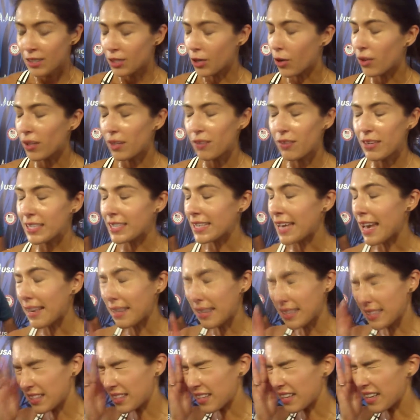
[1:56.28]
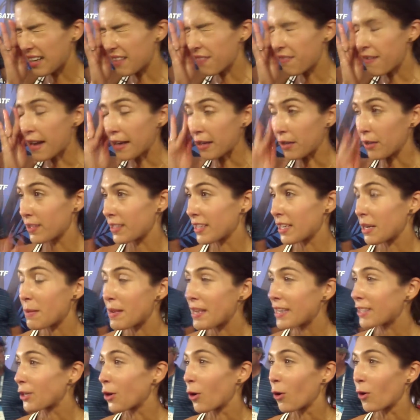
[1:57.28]
totally reset, because the final is going to
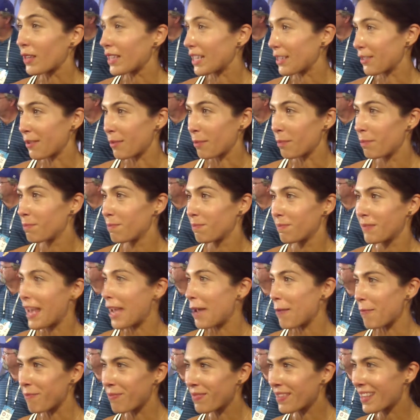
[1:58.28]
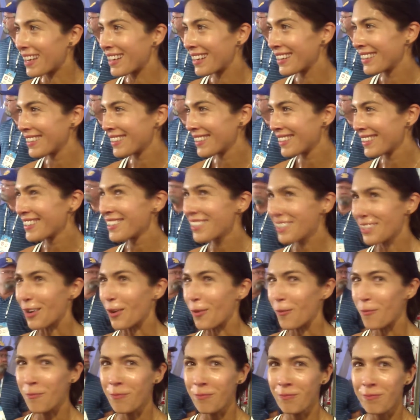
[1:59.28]
be a totally different game.
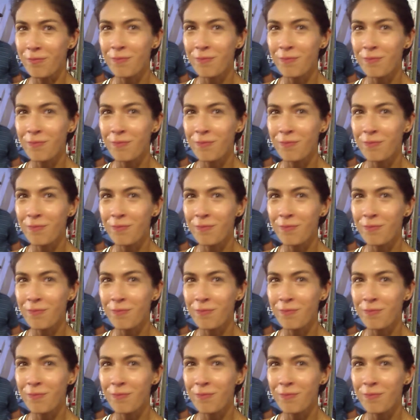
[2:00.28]
So. So